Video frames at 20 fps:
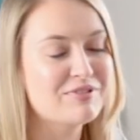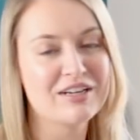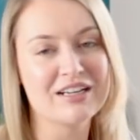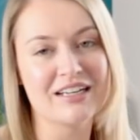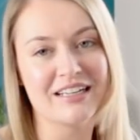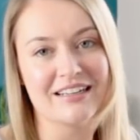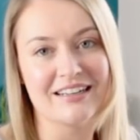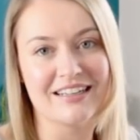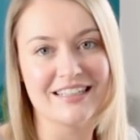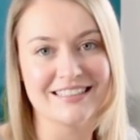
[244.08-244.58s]

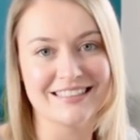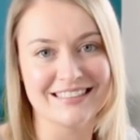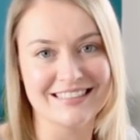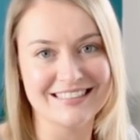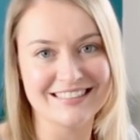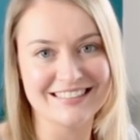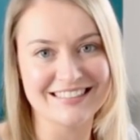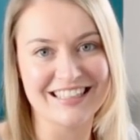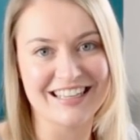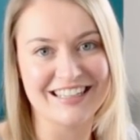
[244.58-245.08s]
really nice,
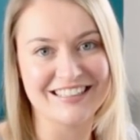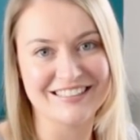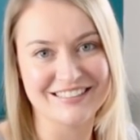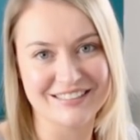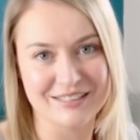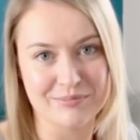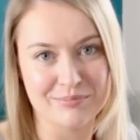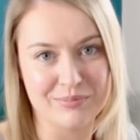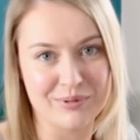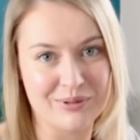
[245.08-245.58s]
easy and
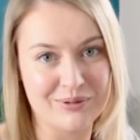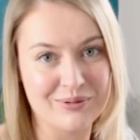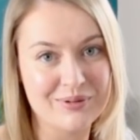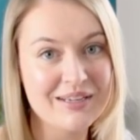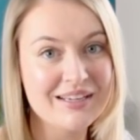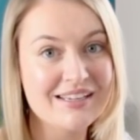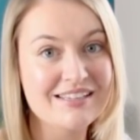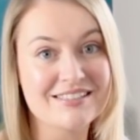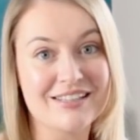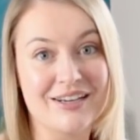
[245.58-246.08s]
simple.
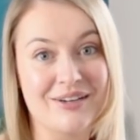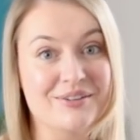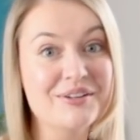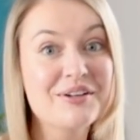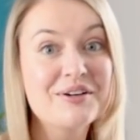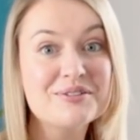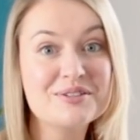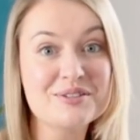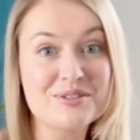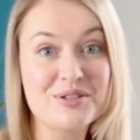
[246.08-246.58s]
So
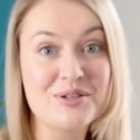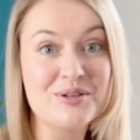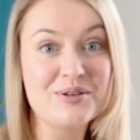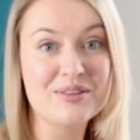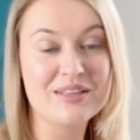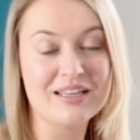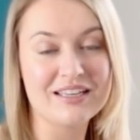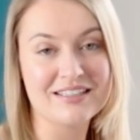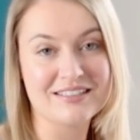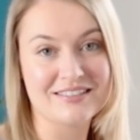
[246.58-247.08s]
those are
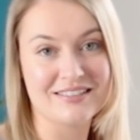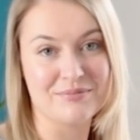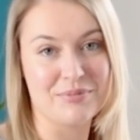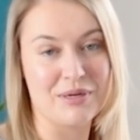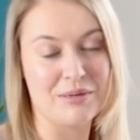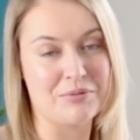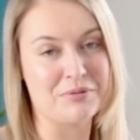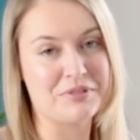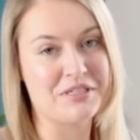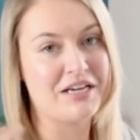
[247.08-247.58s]
2 things that
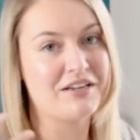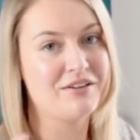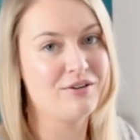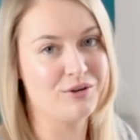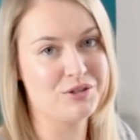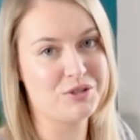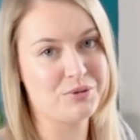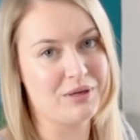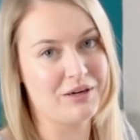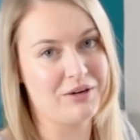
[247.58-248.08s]
people tend
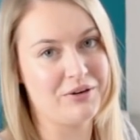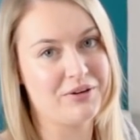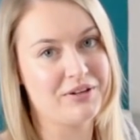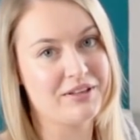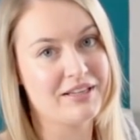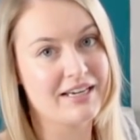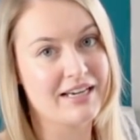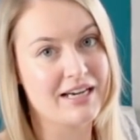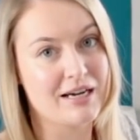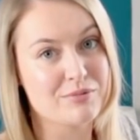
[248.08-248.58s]
not to include
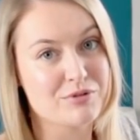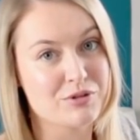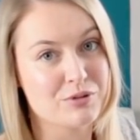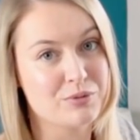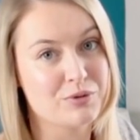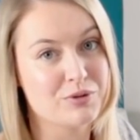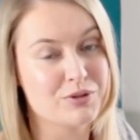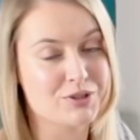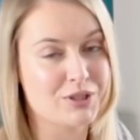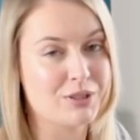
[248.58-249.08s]
in their capsule
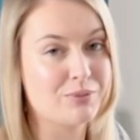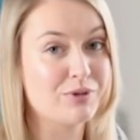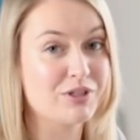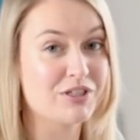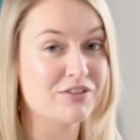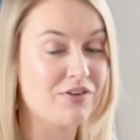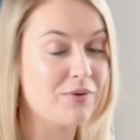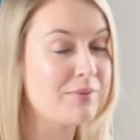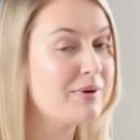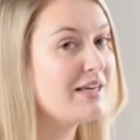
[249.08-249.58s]
wardrobe,
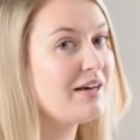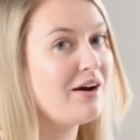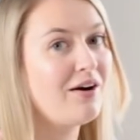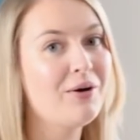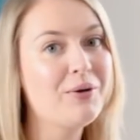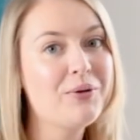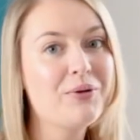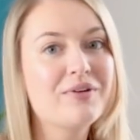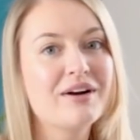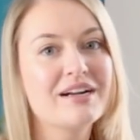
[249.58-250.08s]
which for me
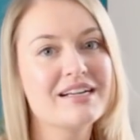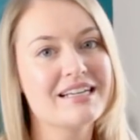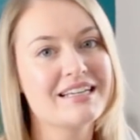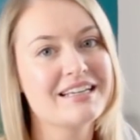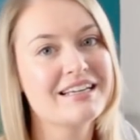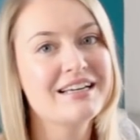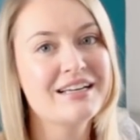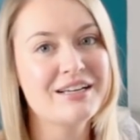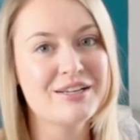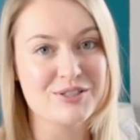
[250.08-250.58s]
are
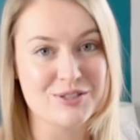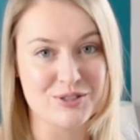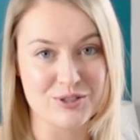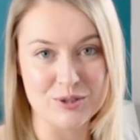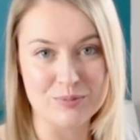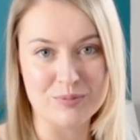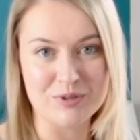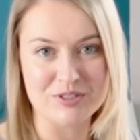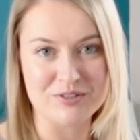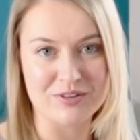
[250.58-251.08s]
already
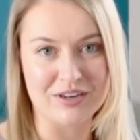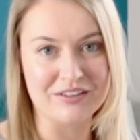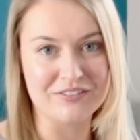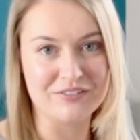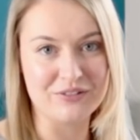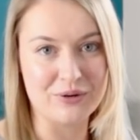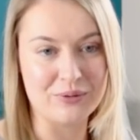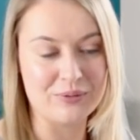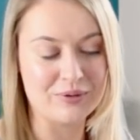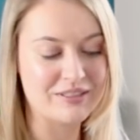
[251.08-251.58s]
super
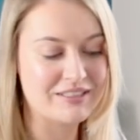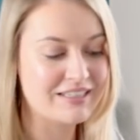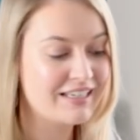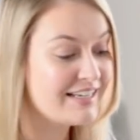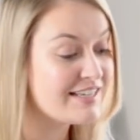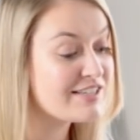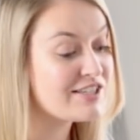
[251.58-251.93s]
straightforward.